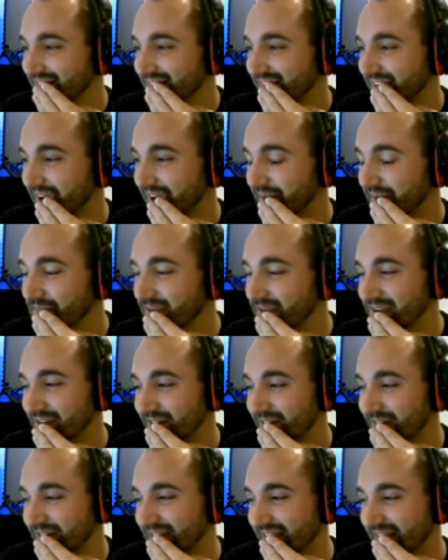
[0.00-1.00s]
I'm
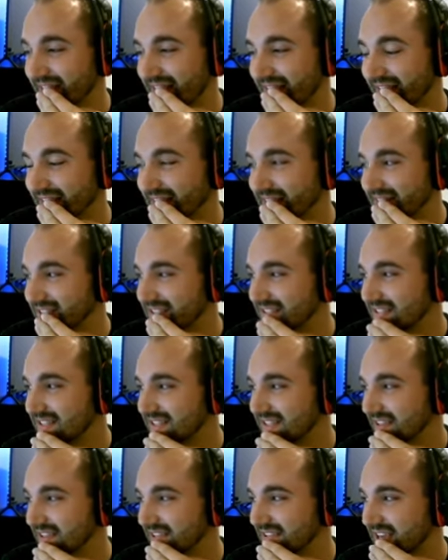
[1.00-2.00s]
curious. Yeah, this is
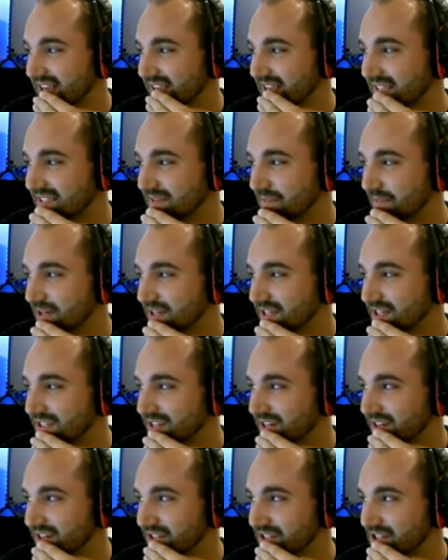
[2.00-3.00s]
going to take some
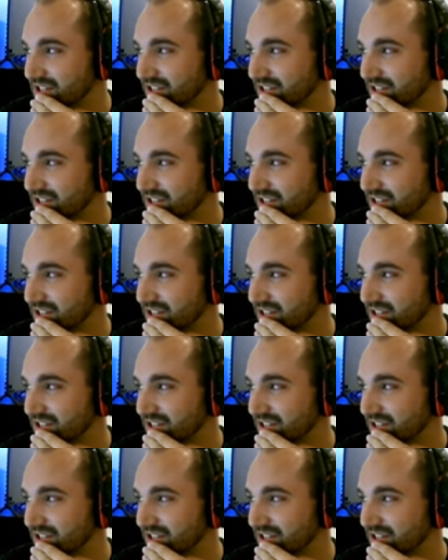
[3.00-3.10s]
research.